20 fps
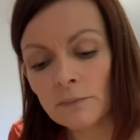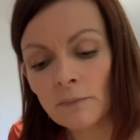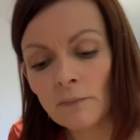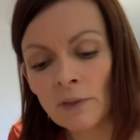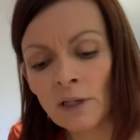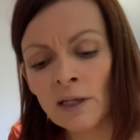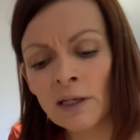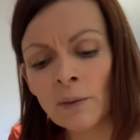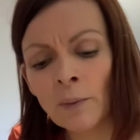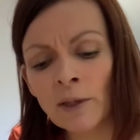
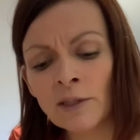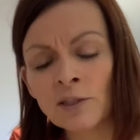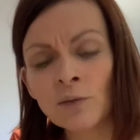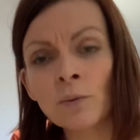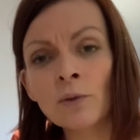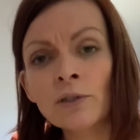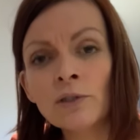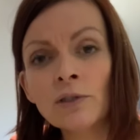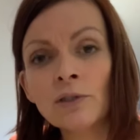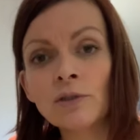Anyway, so
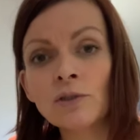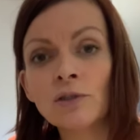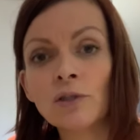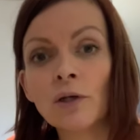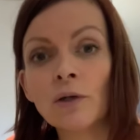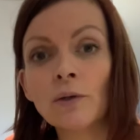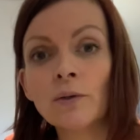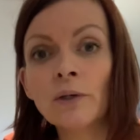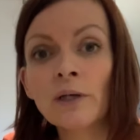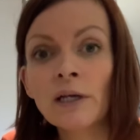what you can
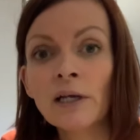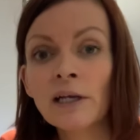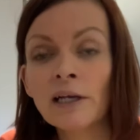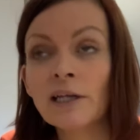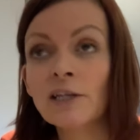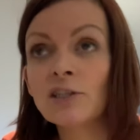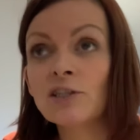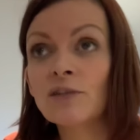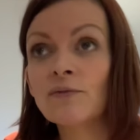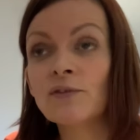do
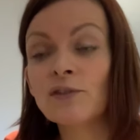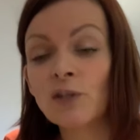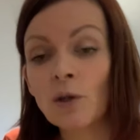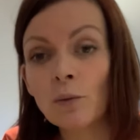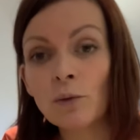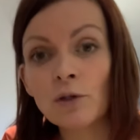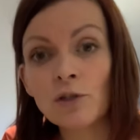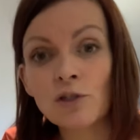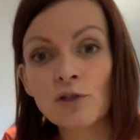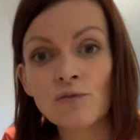is, if you don't
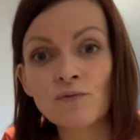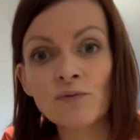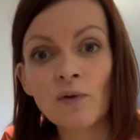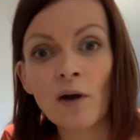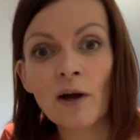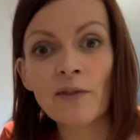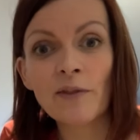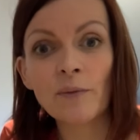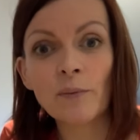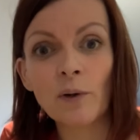want to just
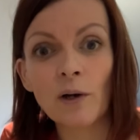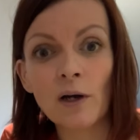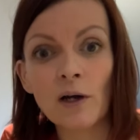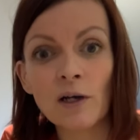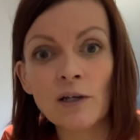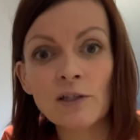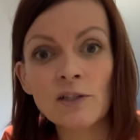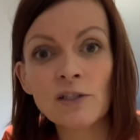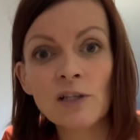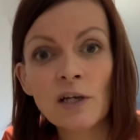write the
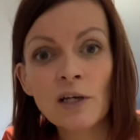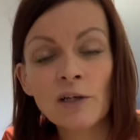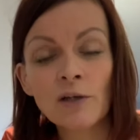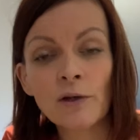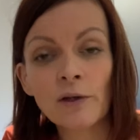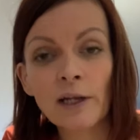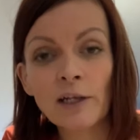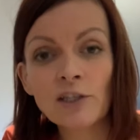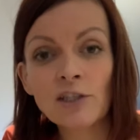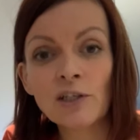words, you
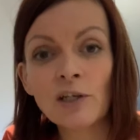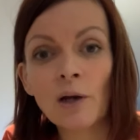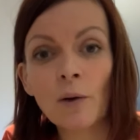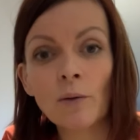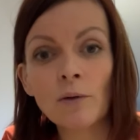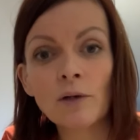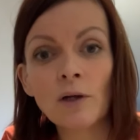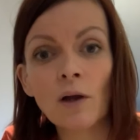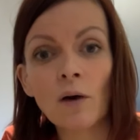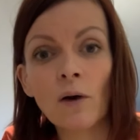can actually go
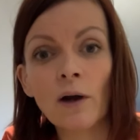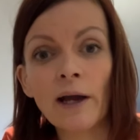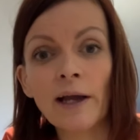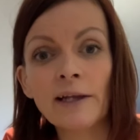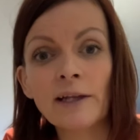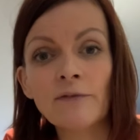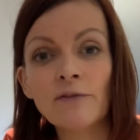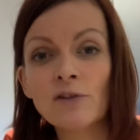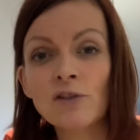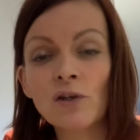online.
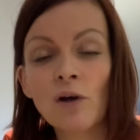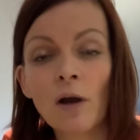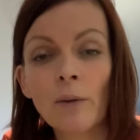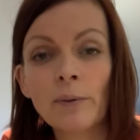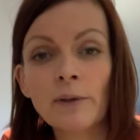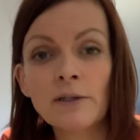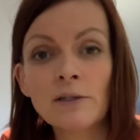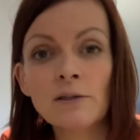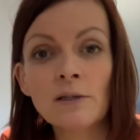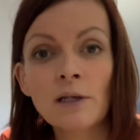If you type
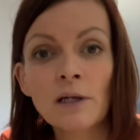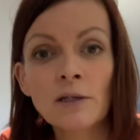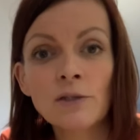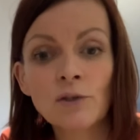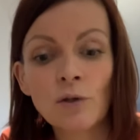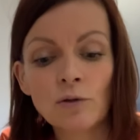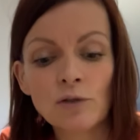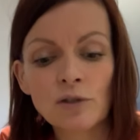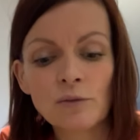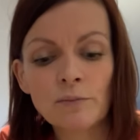in
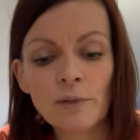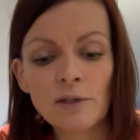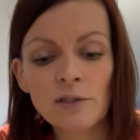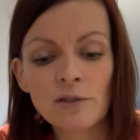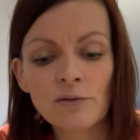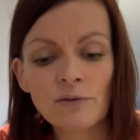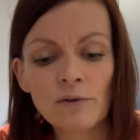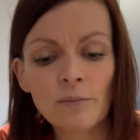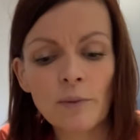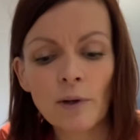Dr.
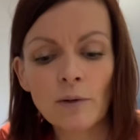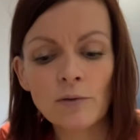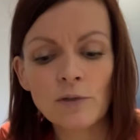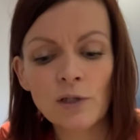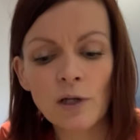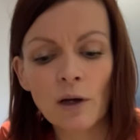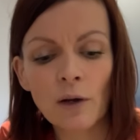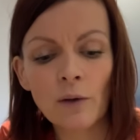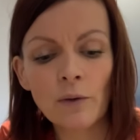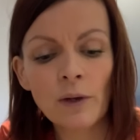Masaru
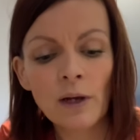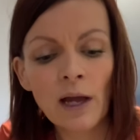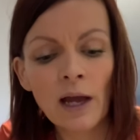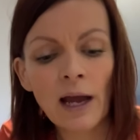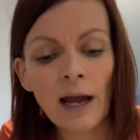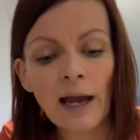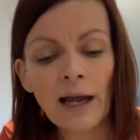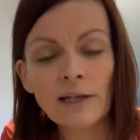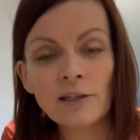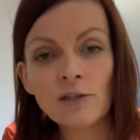Emoto,
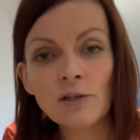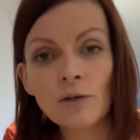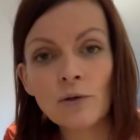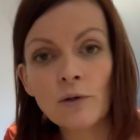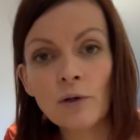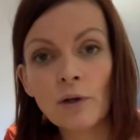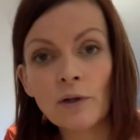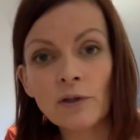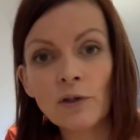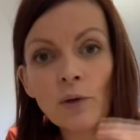and
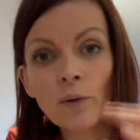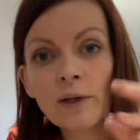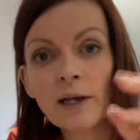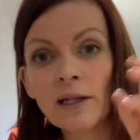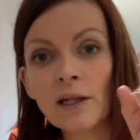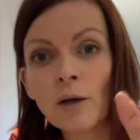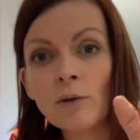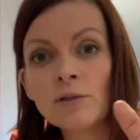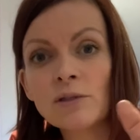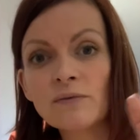you'll get
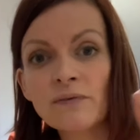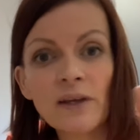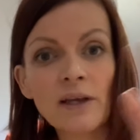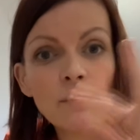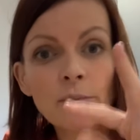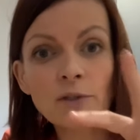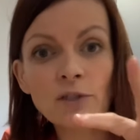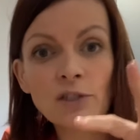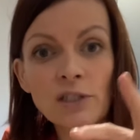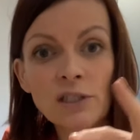loads of
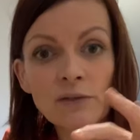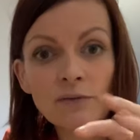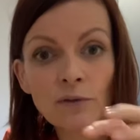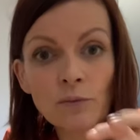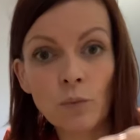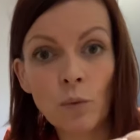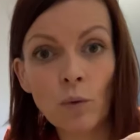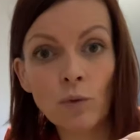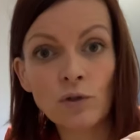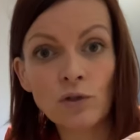images of the
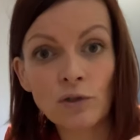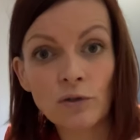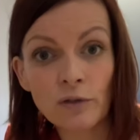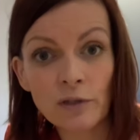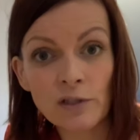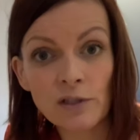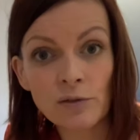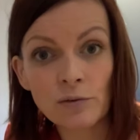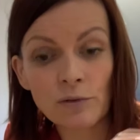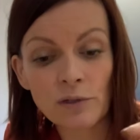water
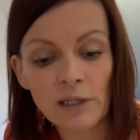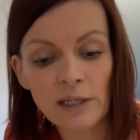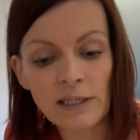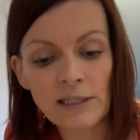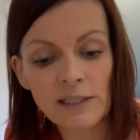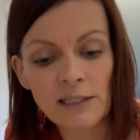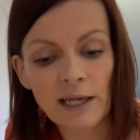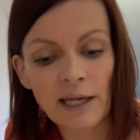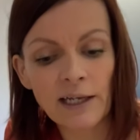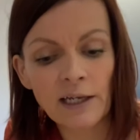crystals that he's
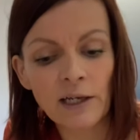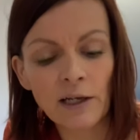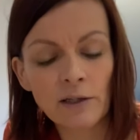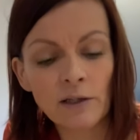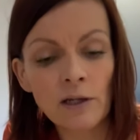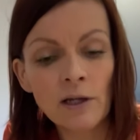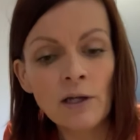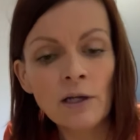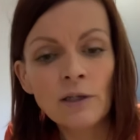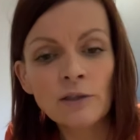taken.
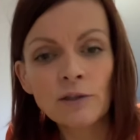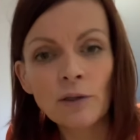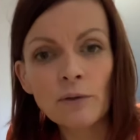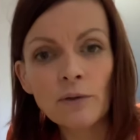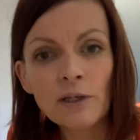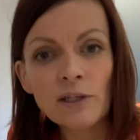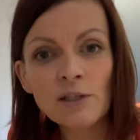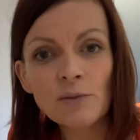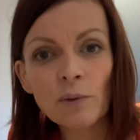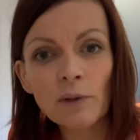So
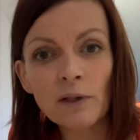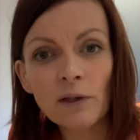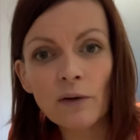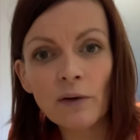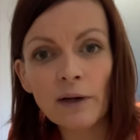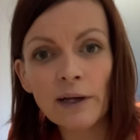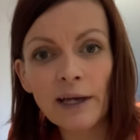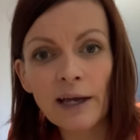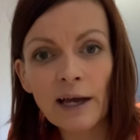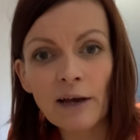this one that
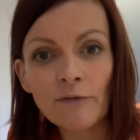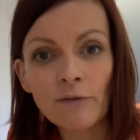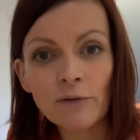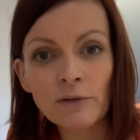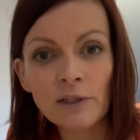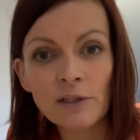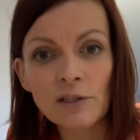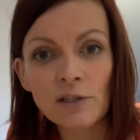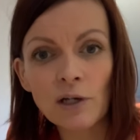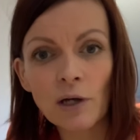I have on
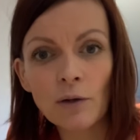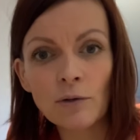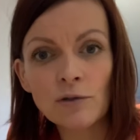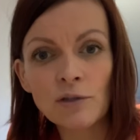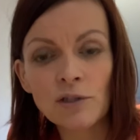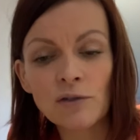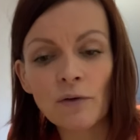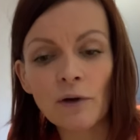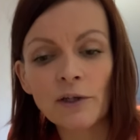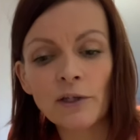this
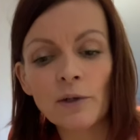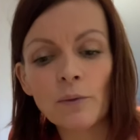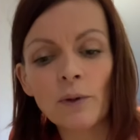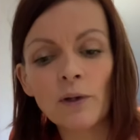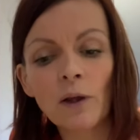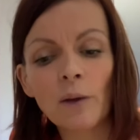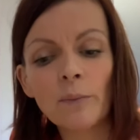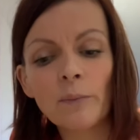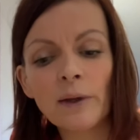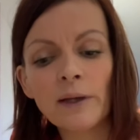coaster, when
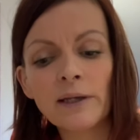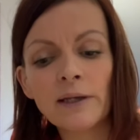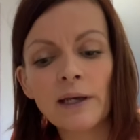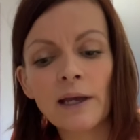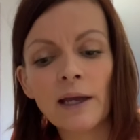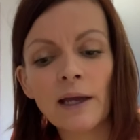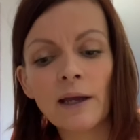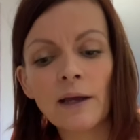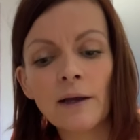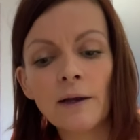I'm
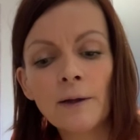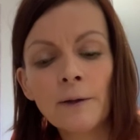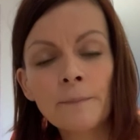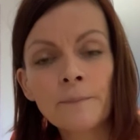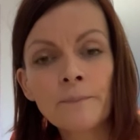making